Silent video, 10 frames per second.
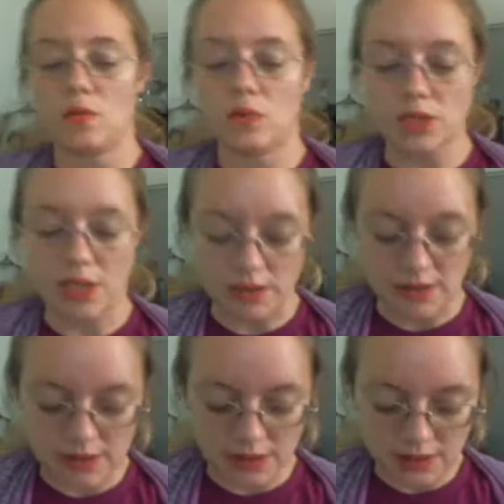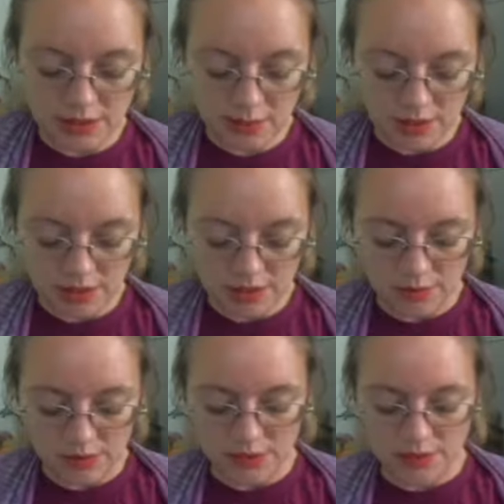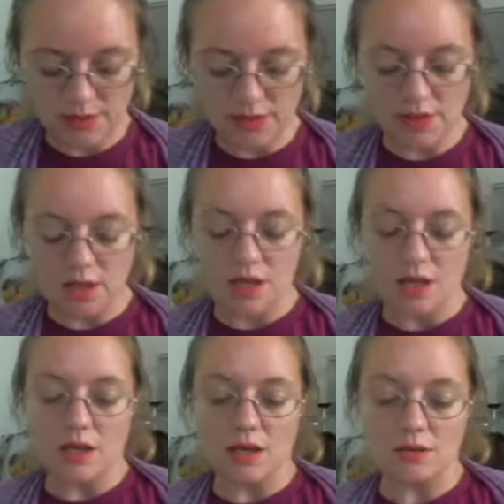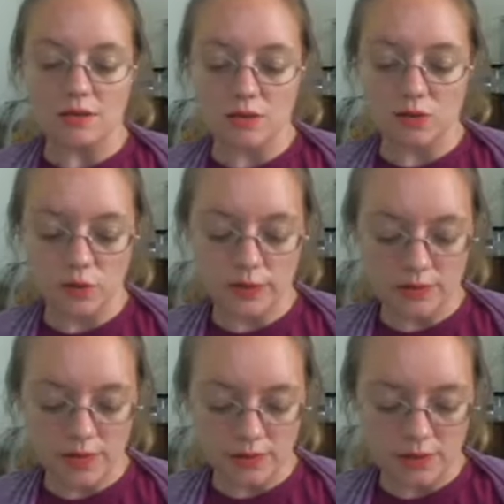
which has 60 mini lipsticks and they're $25.